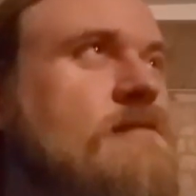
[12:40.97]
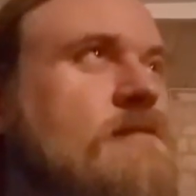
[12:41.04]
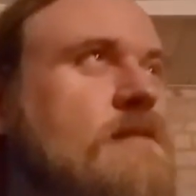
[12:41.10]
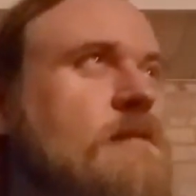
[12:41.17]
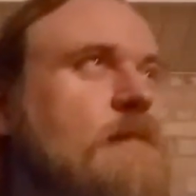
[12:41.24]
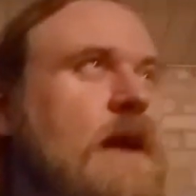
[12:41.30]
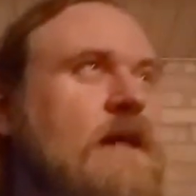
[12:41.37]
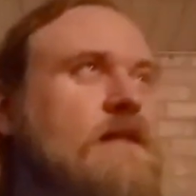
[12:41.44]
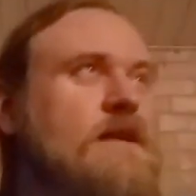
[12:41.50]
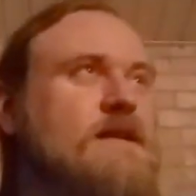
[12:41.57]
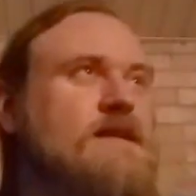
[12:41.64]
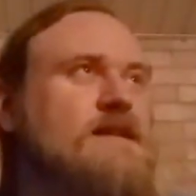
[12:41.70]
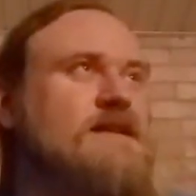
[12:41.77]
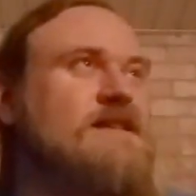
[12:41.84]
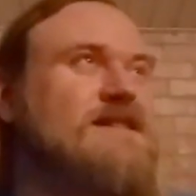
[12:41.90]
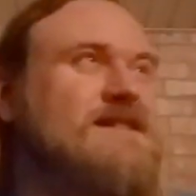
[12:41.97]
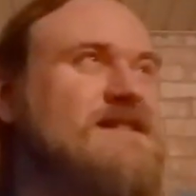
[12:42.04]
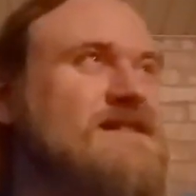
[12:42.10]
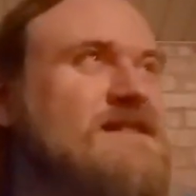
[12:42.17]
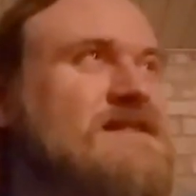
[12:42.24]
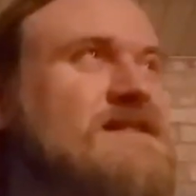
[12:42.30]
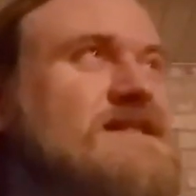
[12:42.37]
repellent, and
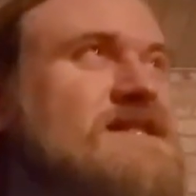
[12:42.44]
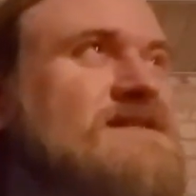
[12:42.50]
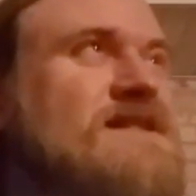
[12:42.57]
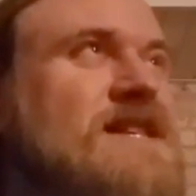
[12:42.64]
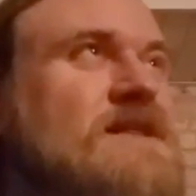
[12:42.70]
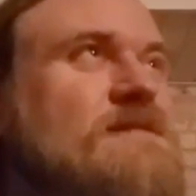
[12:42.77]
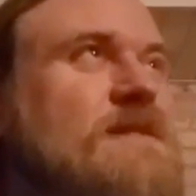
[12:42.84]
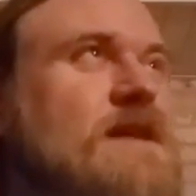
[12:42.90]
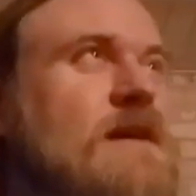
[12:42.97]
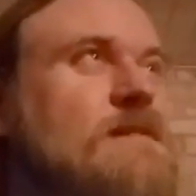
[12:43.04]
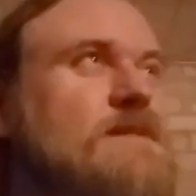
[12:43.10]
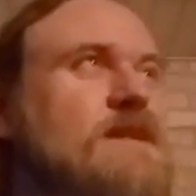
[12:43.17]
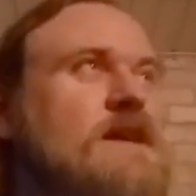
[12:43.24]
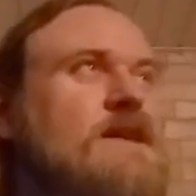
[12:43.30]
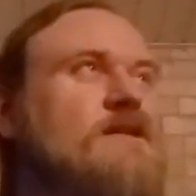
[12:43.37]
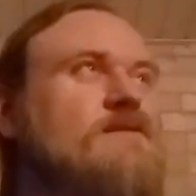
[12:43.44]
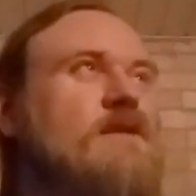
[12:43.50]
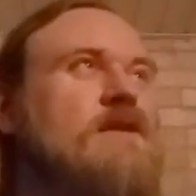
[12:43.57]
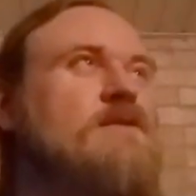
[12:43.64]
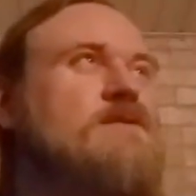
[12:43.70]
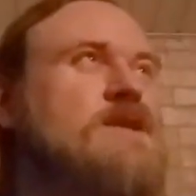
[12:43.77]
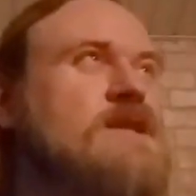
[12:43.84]
it just becomes like
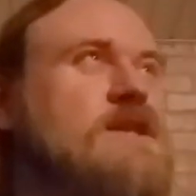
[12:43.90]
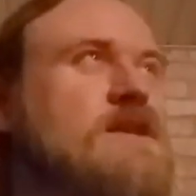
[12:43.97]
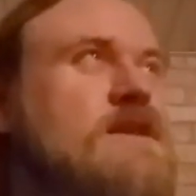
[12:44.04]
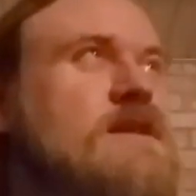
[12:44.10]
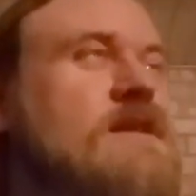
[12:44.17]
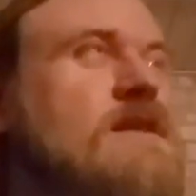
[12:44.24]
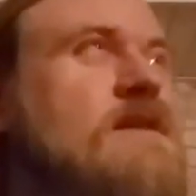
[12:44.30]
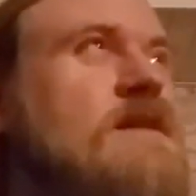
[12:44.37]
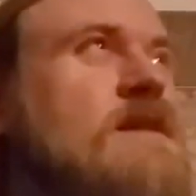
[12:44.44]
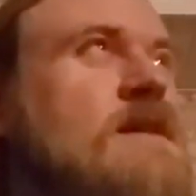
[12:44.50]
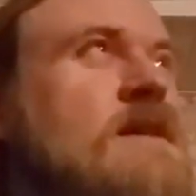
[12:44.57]
gross, and,